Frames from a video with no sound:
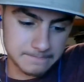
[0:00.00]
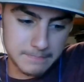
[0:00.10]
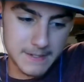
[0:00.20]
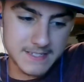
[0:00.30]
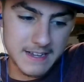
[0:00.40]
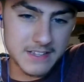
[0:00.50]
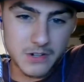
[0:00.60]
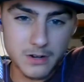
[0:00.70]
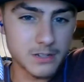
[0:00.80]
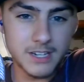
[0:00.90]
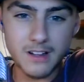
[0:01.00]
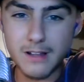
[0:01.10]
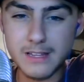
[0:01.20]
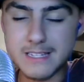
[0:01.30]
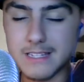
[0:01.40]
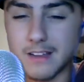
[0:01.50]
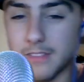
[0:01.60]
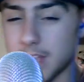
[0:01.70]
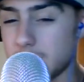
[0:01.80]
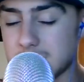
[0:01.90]
besides Erling Haaland and all
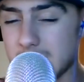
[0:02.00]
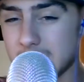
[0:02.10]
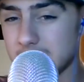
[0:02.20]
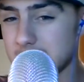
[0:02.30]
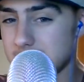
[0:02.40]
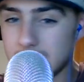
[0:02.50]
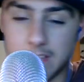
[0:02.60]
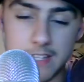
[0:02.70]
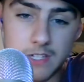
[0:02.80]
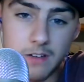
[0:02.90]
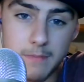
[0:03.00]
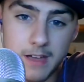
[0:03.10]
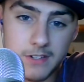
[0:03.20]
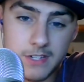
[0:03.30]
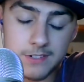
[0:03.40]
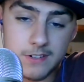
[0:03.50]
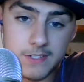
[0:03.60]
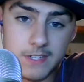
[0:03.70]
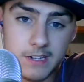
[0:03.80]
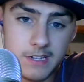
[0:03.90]
the other talent that's on Manchester
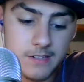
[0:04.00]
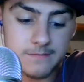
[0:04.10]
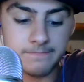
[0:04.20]
City,